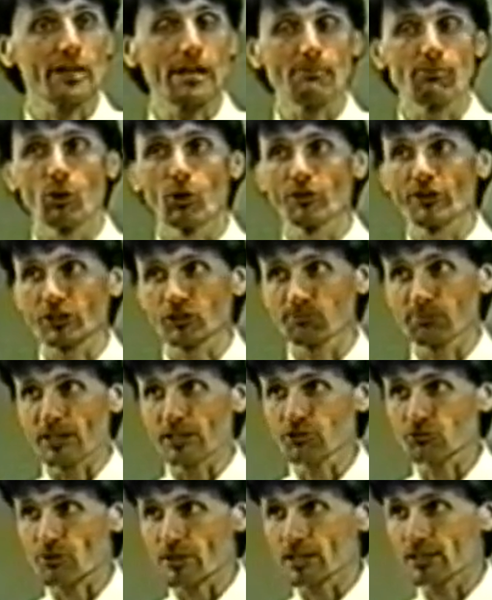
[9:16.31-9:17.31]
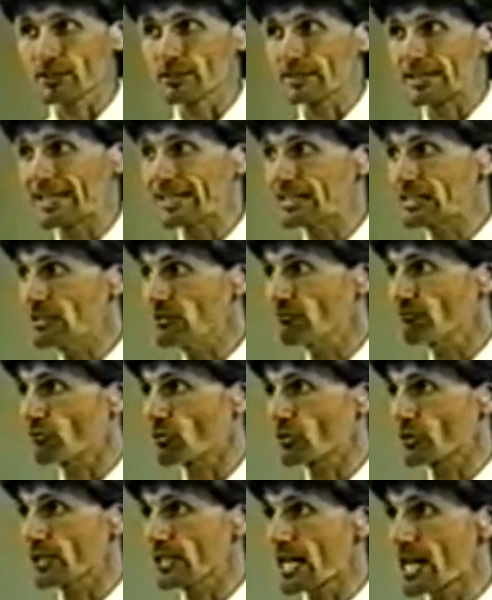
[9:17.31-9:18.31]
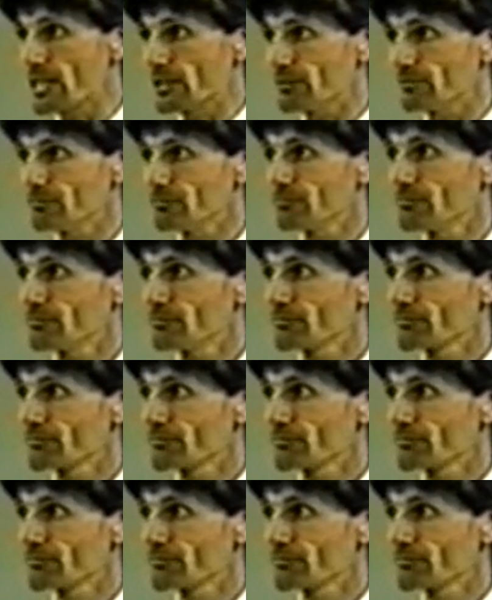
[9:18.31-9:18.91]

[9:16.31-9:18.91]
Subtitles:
They both expatriated in 1948